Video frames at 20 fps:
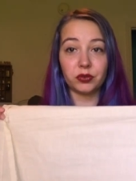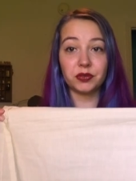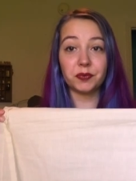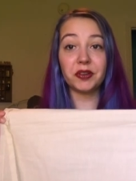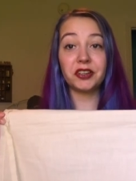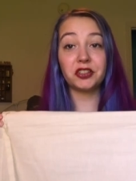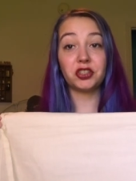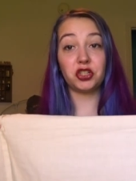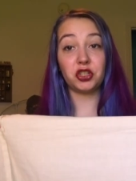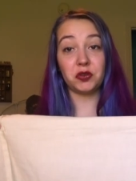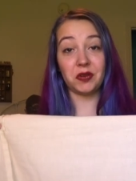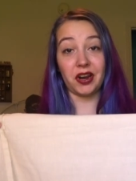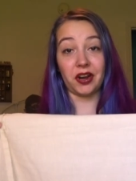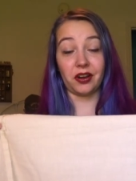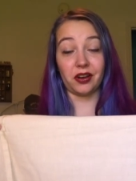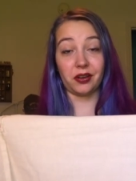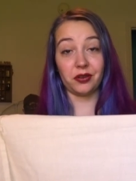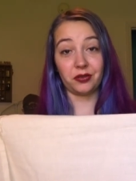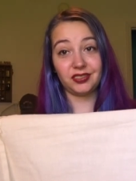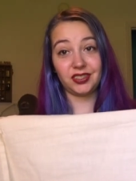was much too
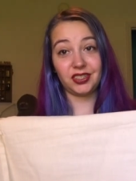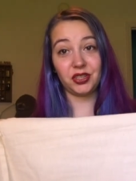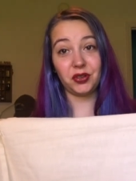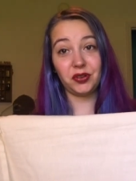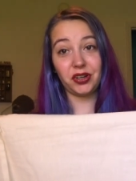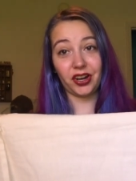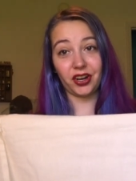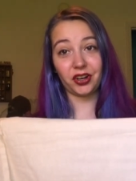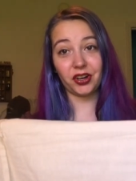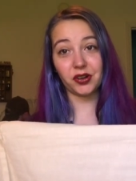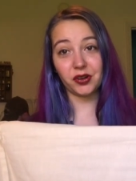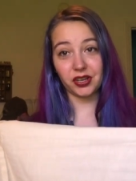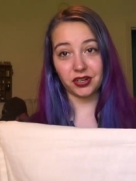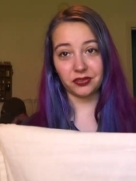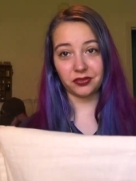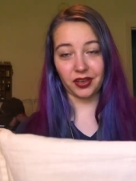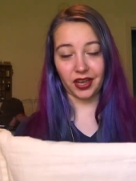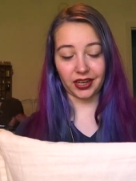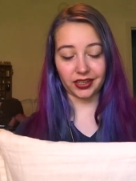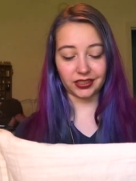narrow. Too narrow, in
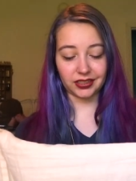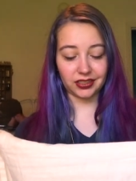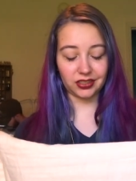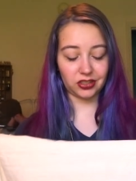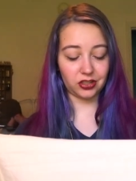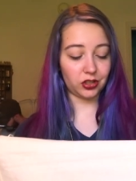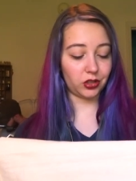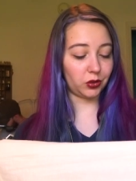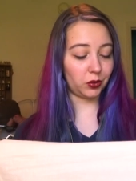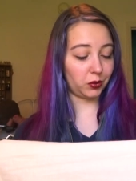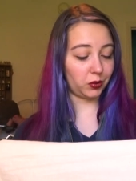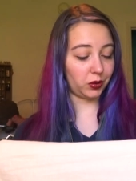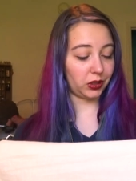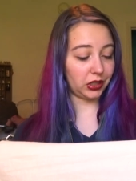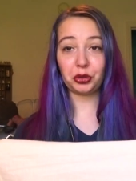fact, to